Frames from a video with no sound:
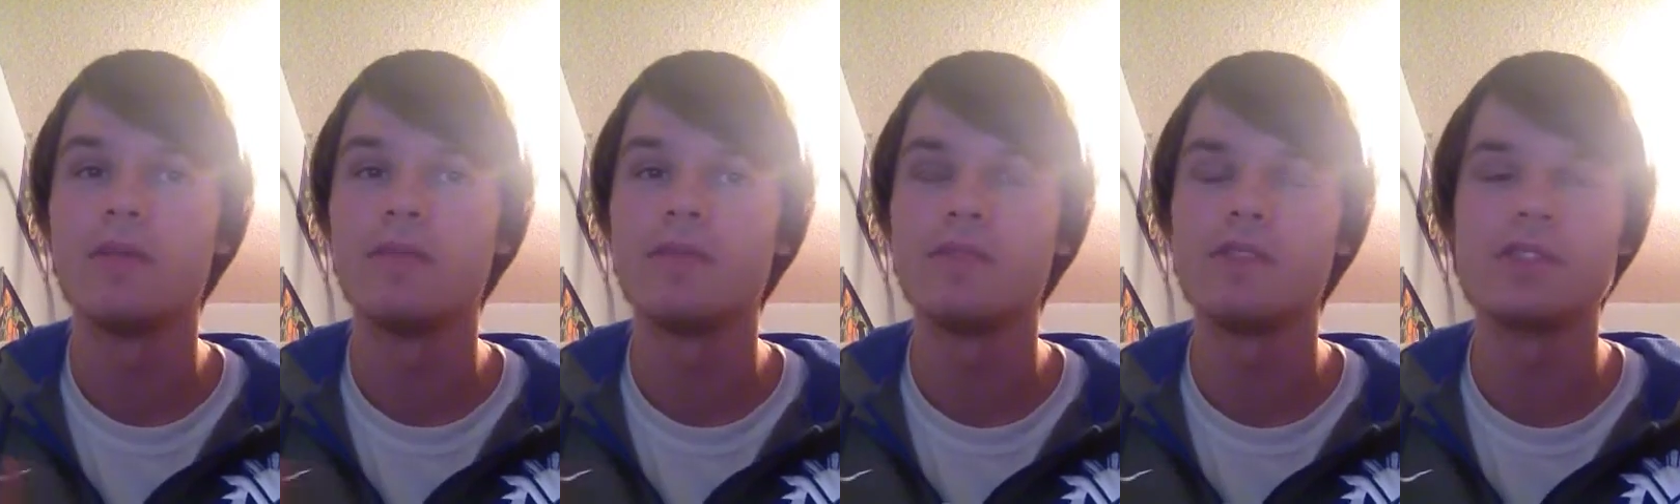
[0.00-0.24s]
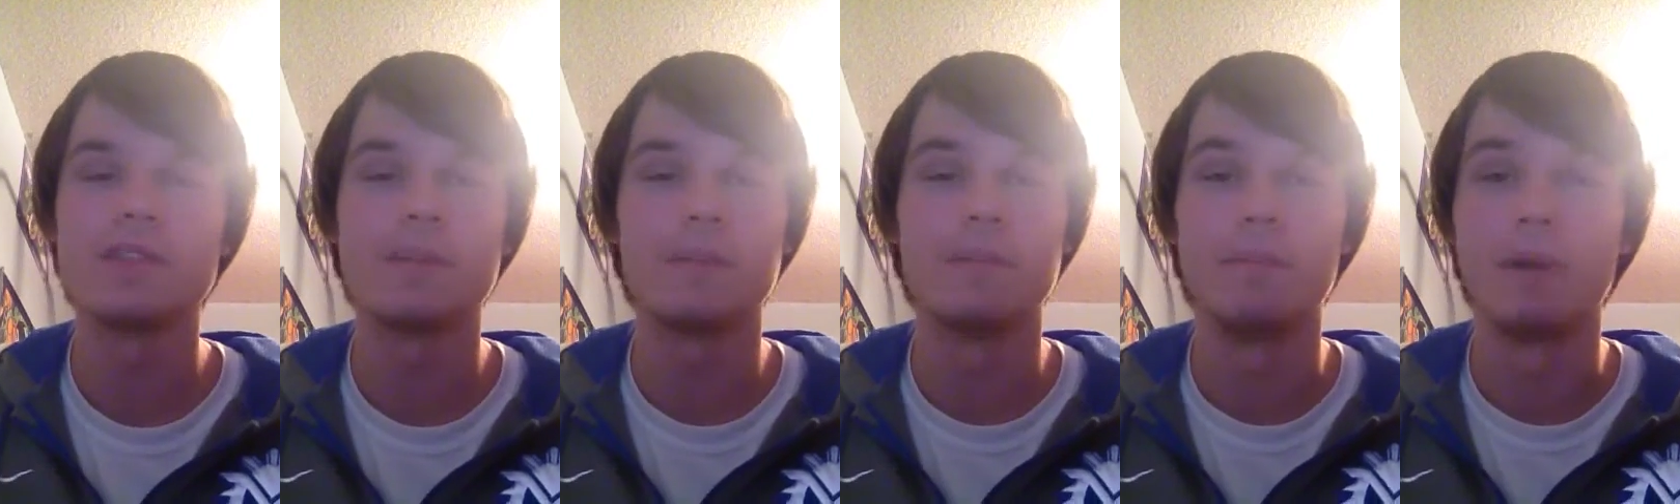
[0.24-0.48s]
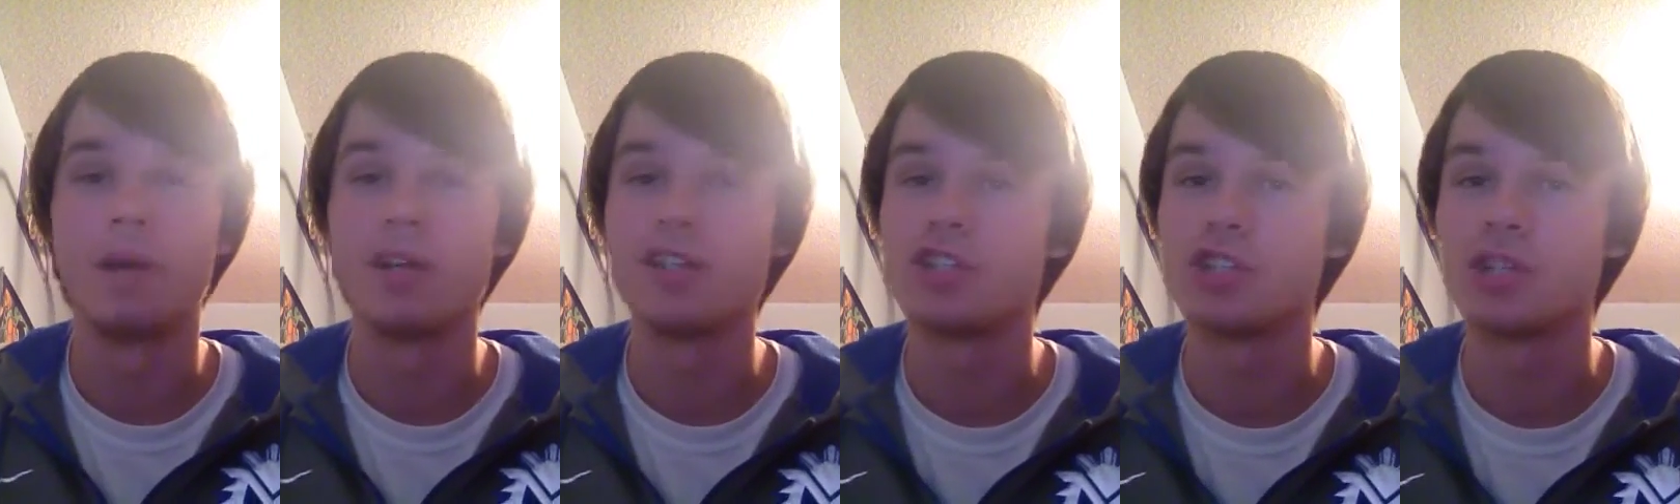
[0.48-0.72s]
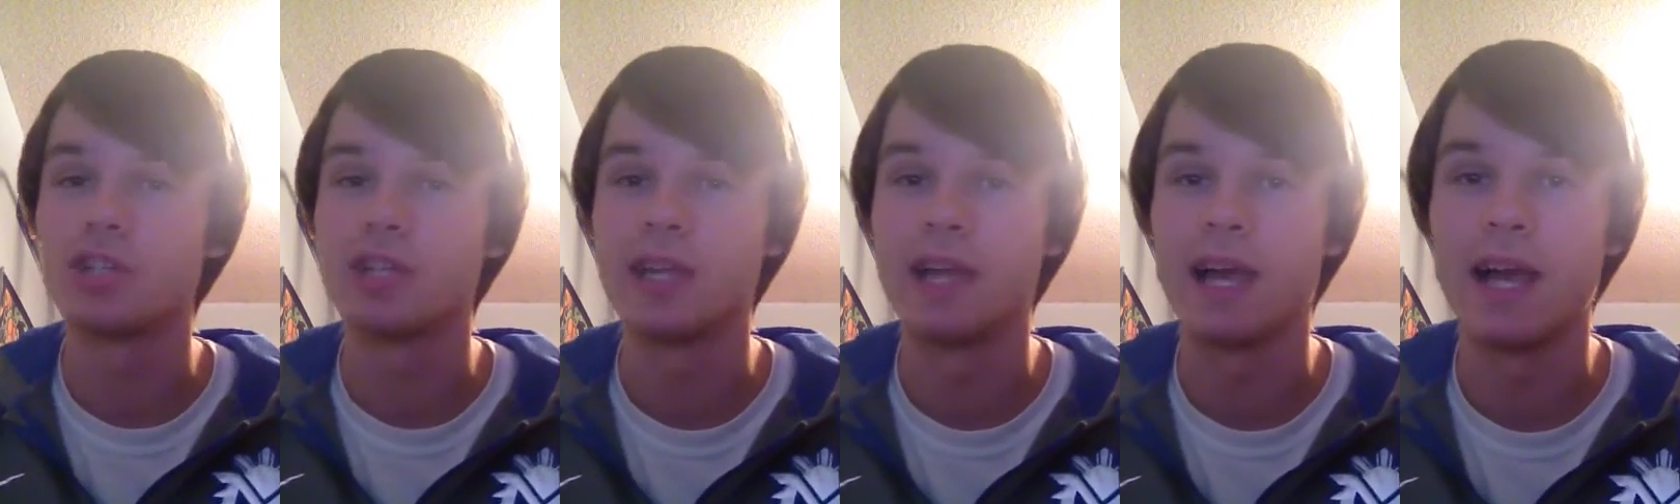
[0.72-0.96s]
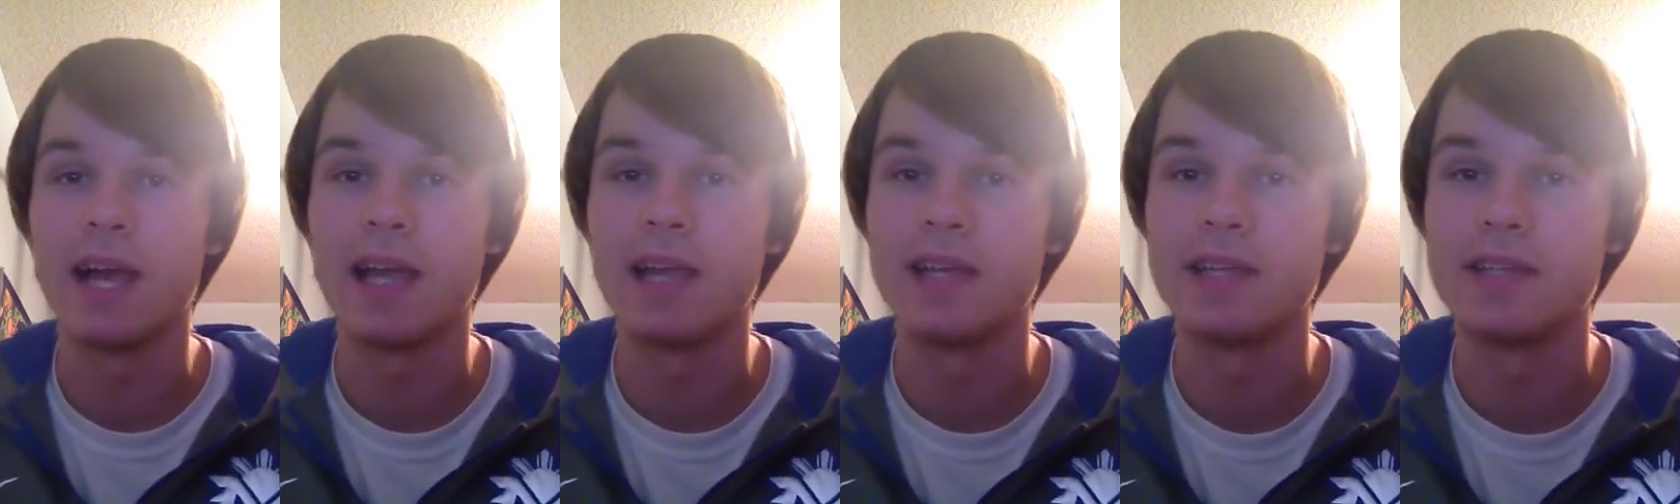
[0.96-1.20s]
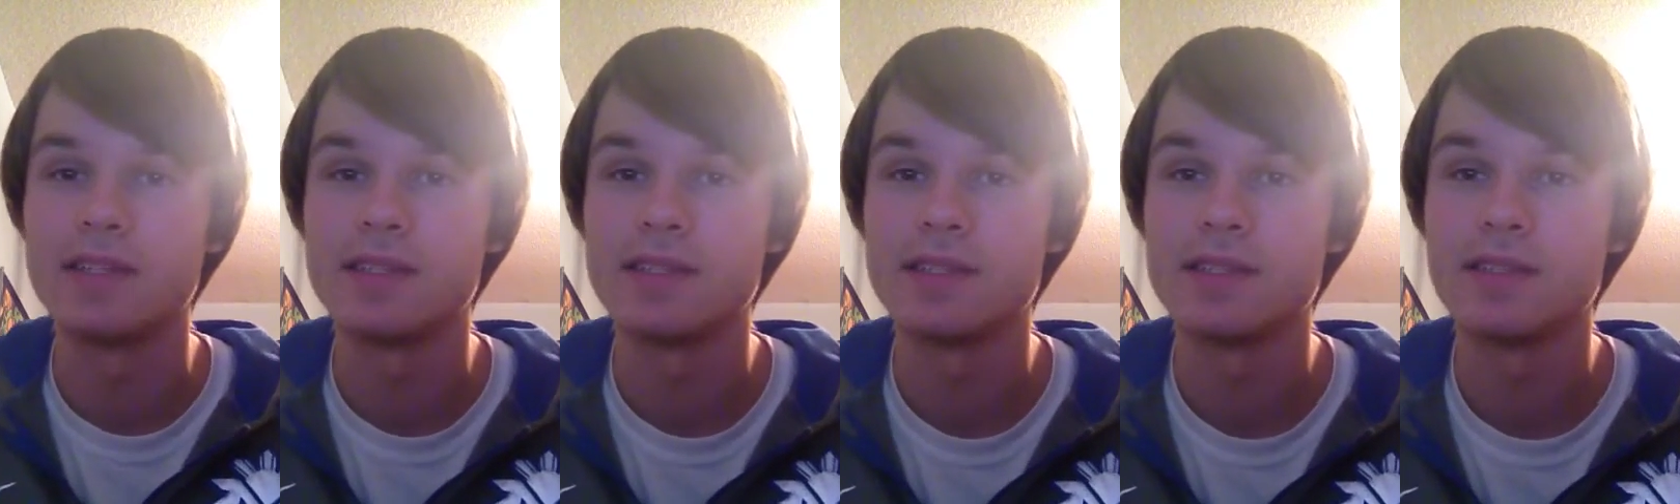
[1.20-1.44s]
just a bunch of
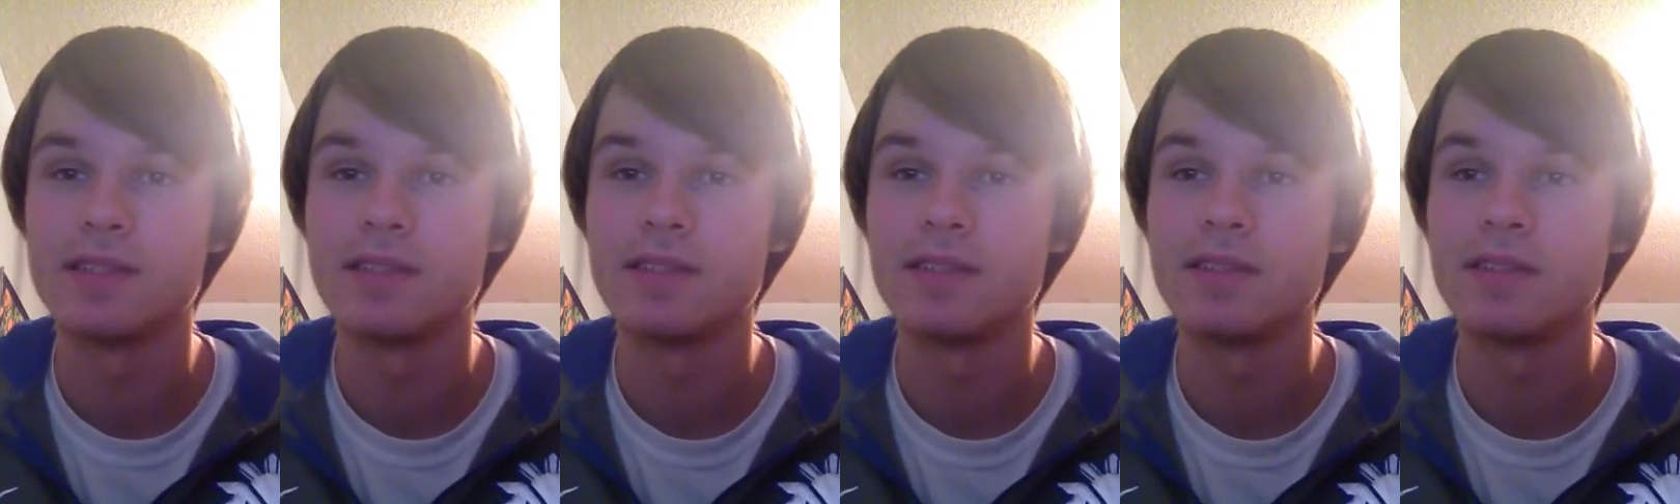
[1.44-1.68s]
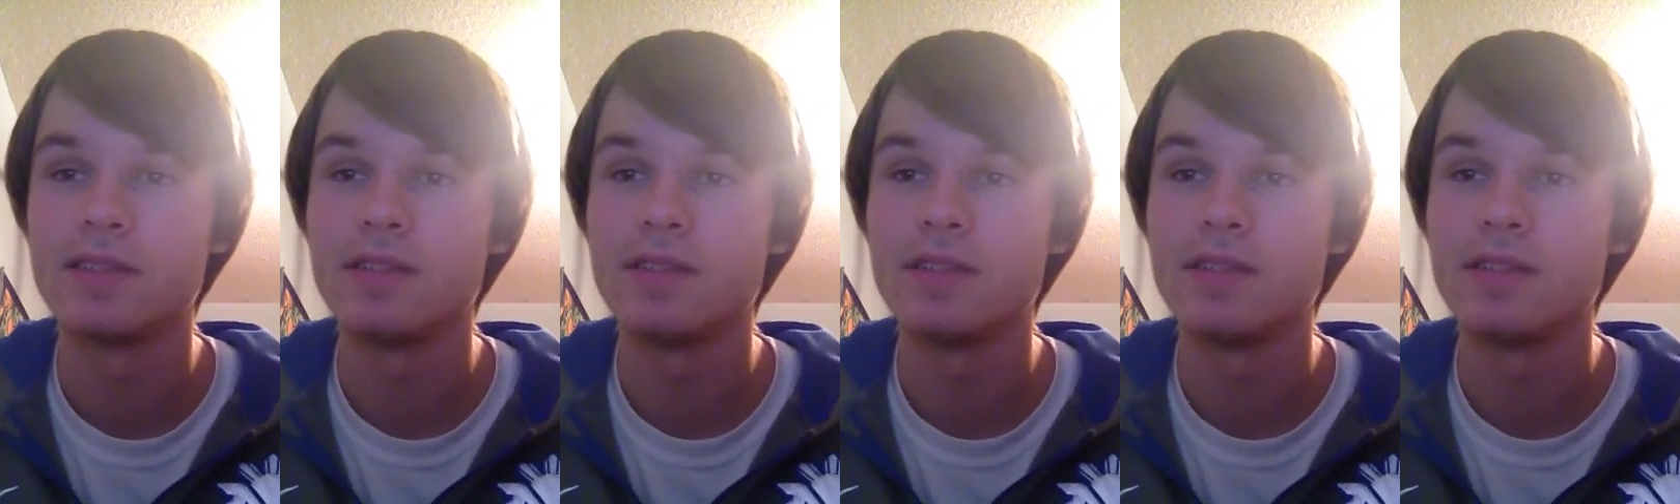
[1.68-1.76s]
guys